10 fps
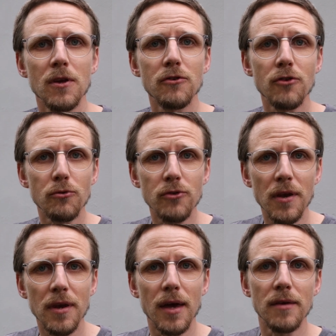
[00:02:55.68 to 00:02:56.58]
So
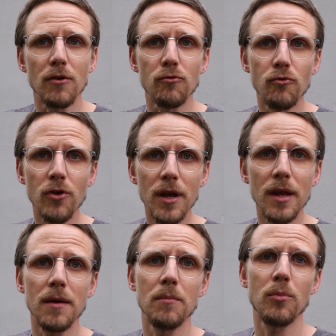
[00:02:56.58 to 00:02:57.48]
Sundays are
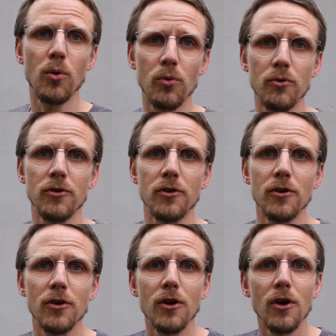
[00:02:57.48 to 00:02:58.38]
really important
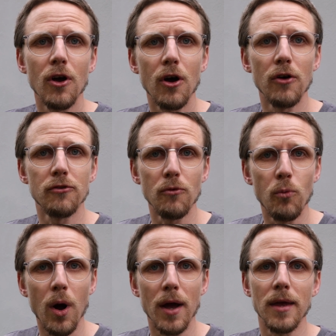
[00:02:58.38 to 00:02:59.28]
as a
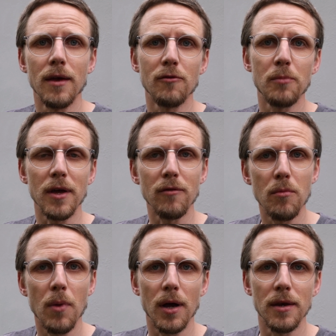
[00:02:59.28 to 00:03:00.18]
way of being
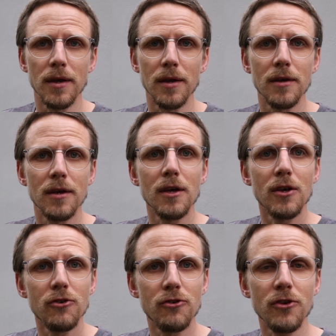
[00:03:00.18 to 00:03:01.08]
reminded
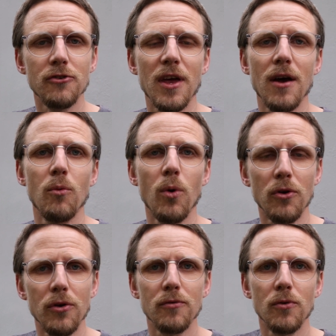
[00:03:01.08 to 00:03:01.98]
just how
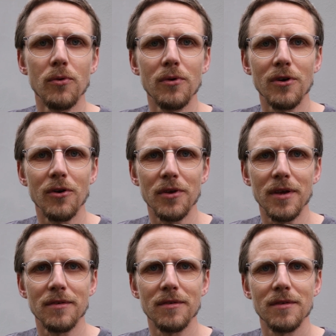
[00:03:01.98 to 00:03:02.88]
wonderful God
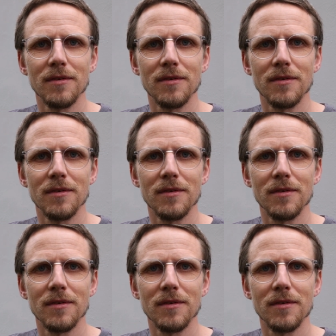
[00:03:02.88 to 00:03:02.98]
is.